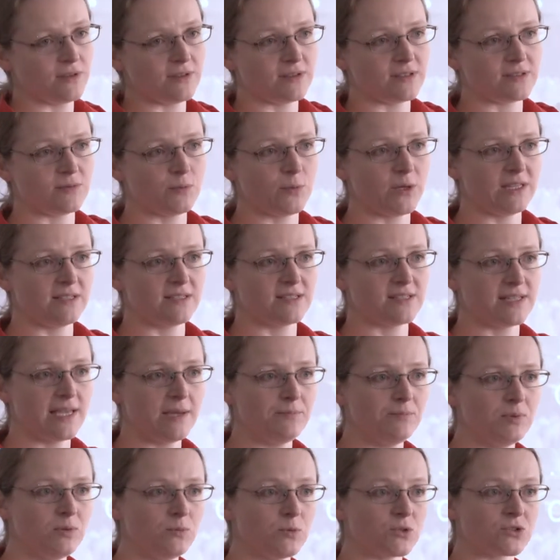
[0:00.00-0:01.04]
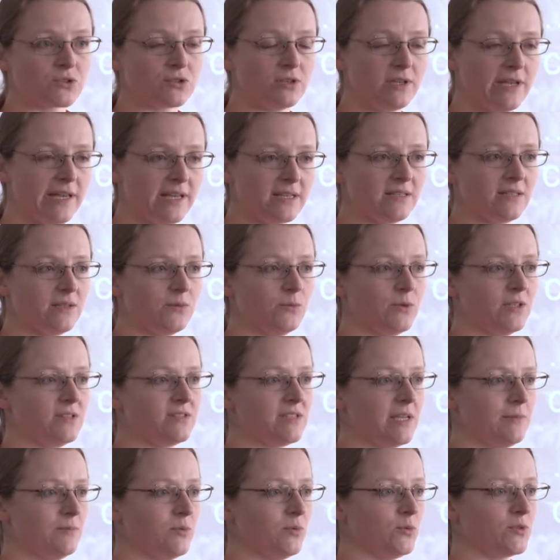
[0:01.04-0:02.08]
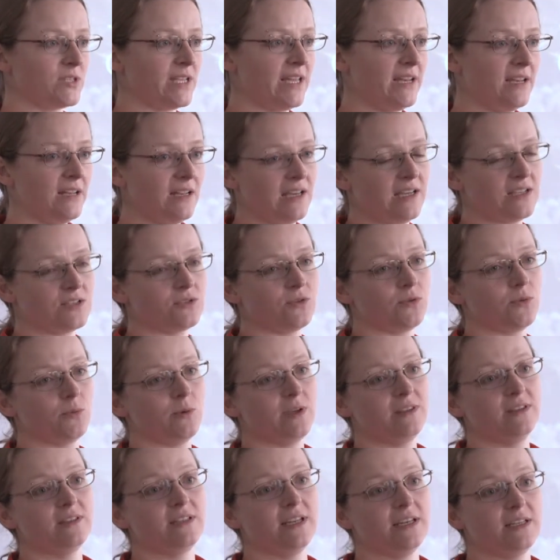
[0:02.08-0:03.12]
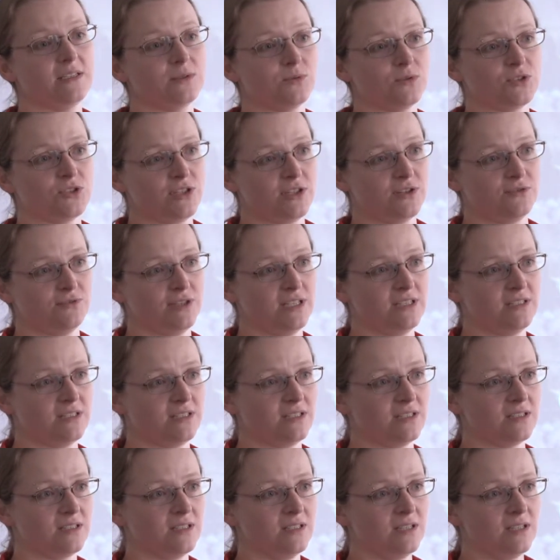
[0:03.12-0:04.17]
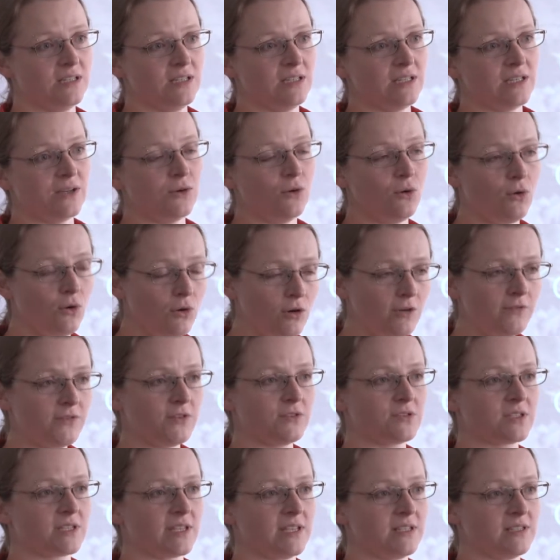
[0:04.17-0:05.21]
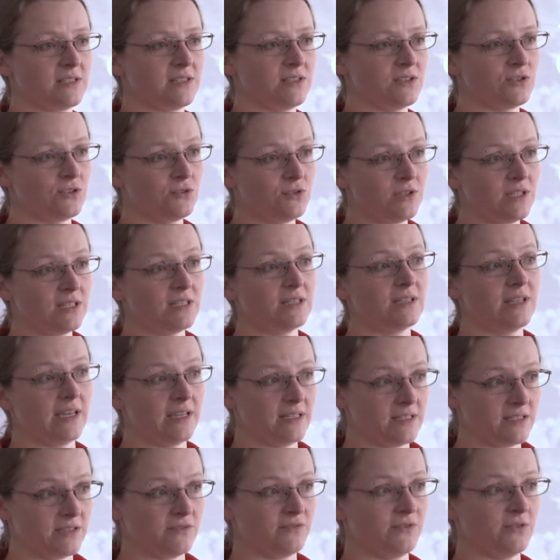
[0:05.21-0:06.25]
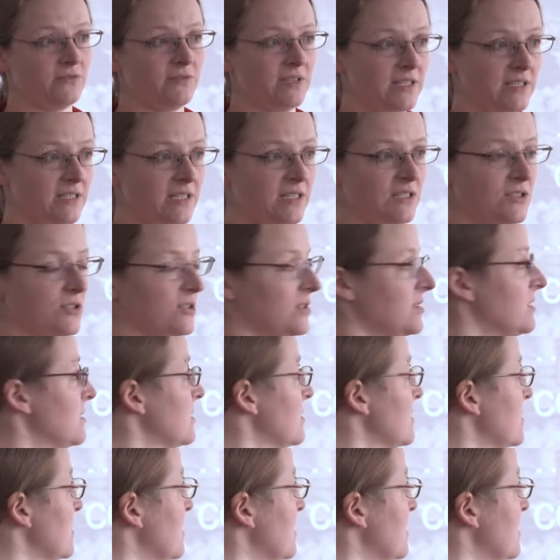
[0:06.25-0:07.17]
this, the way the sample was collected, the way the sample was analyzed, or the way the data was generated. In all of those cases, you need data for validation.